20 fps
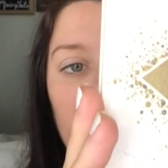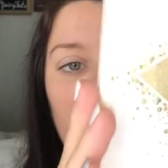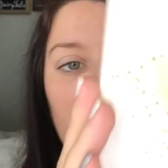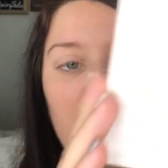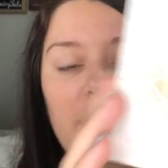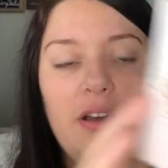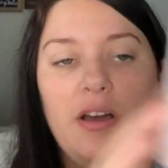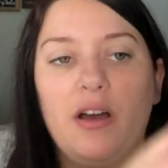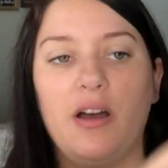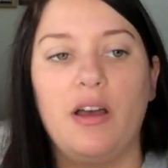that I
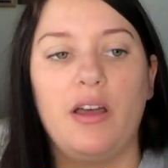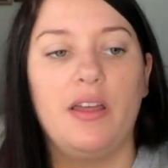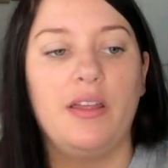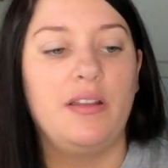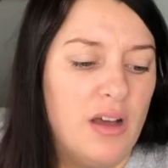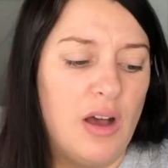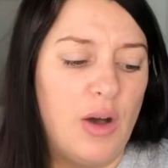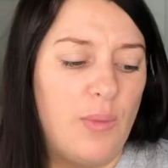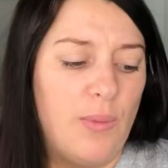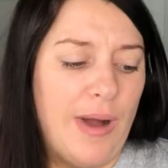got
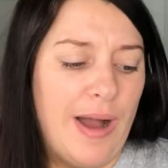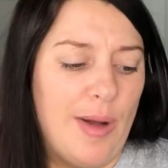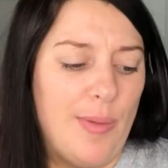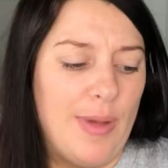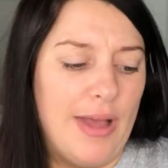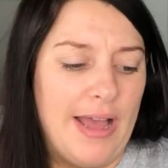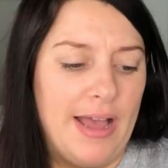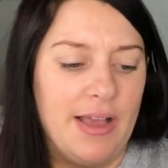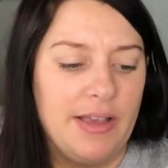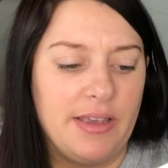a while
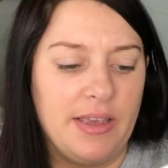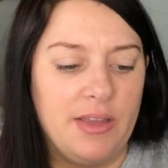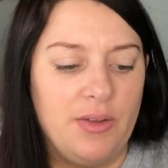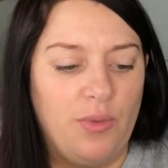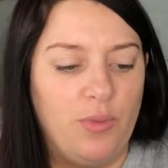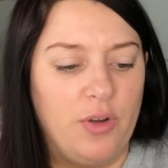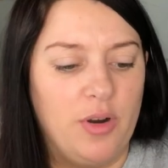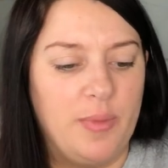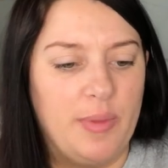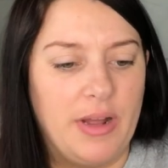back in
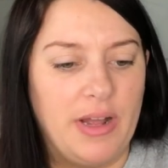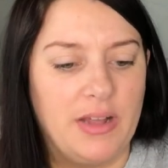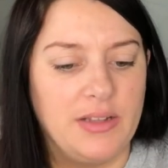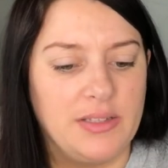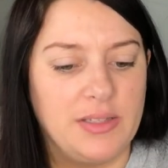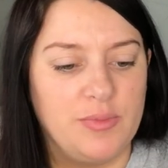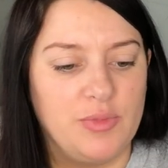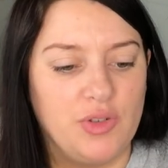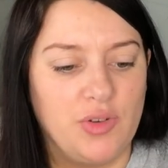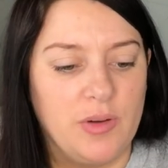one of my
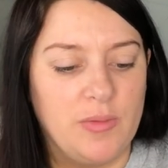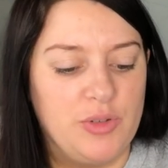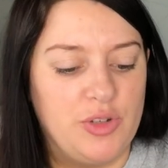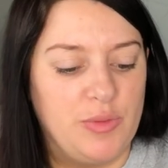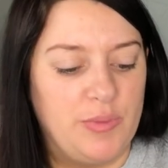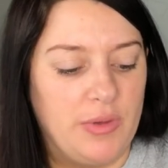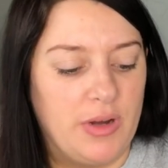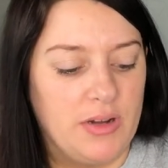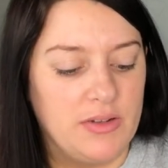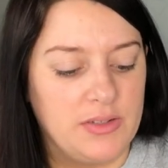
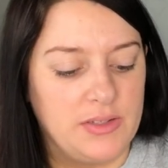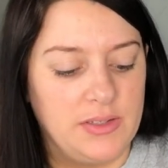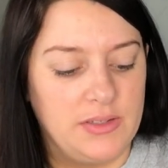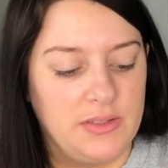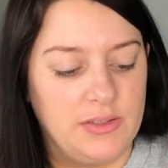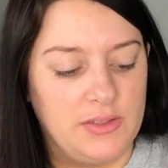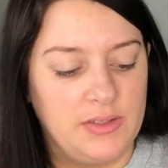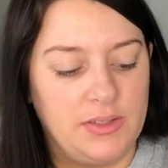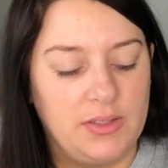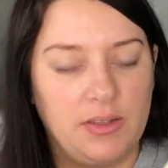subscription
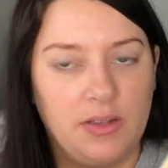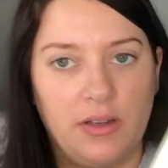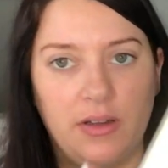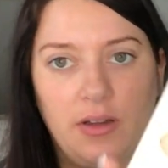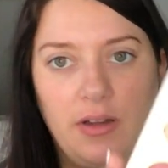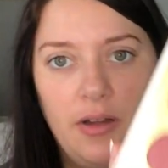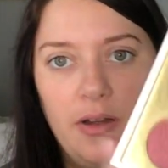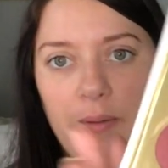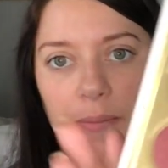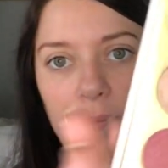boxes.
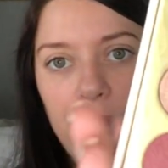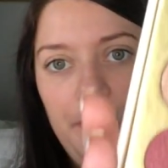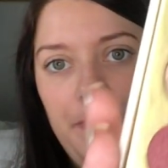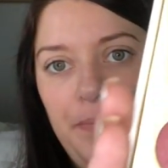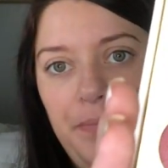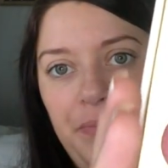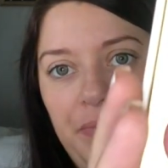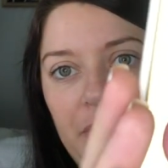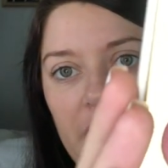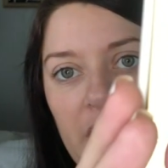Um,
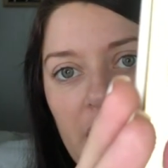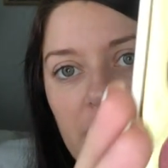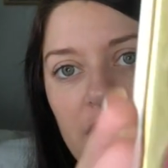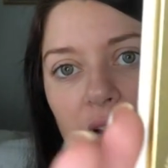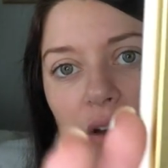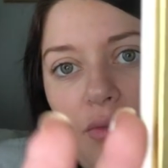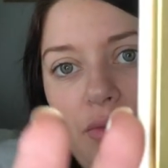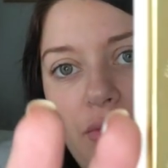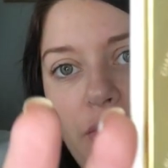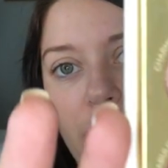it's
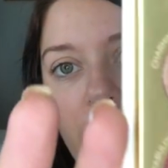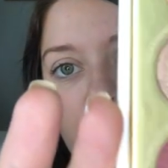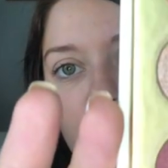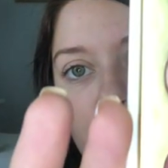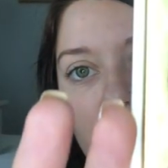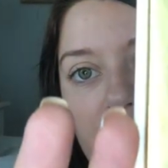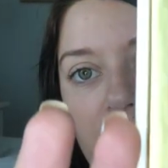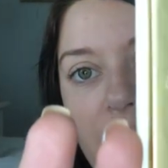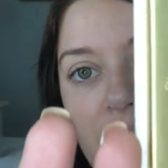got really pretty